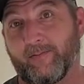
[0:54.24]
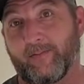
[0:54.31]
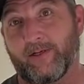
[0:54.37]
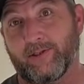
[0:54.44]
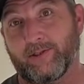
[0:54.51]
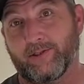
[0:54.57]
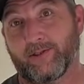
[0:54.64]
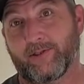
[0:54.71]

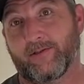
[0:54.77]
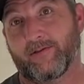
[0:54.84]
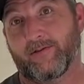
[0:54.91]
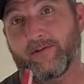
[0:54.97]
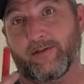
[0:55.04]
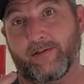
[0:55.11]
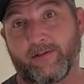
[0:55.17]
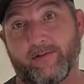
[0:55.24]
measure,
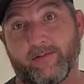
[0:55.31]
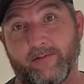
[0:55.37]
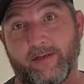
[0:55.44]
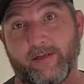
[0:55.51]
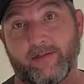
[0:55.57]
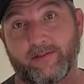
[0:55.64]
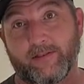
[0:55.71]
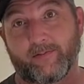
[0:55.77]
and you're going to
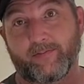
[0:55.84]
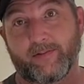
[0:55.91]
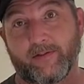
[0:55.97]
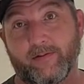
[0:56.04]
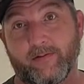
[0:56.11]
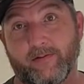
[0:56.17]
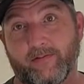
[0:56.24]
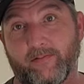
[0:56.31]
need something
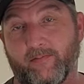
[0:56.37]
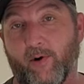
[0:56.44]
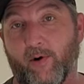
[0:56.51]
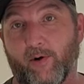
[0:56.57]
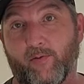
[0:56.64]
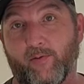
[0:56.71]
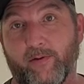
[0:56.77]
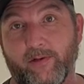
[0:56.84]
to
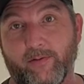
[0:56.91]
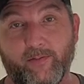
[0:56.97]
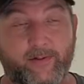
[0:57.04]
mark with, a